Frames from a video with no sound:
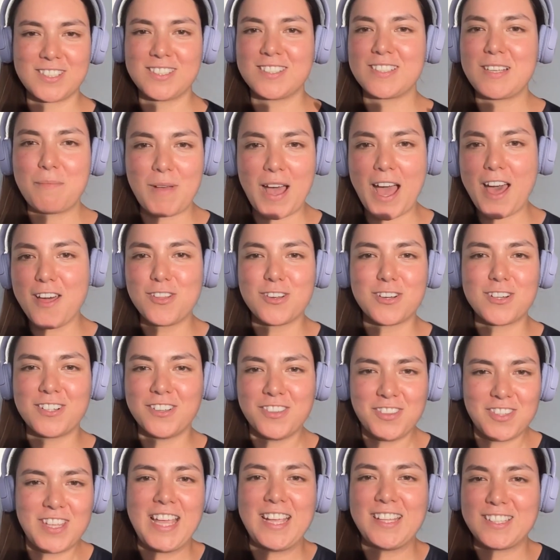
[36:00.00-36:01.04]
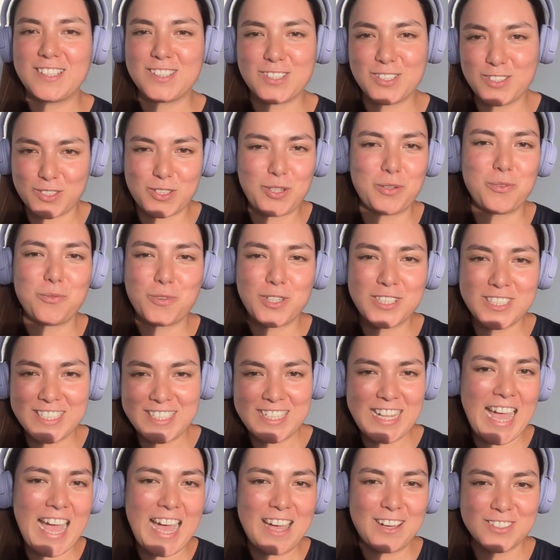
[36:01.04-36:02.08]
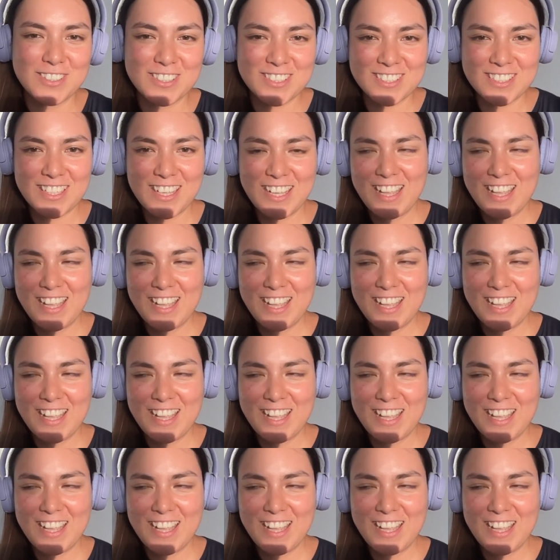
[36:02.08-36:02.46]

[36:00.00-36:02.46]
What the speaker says: some other thing that you don't want in the house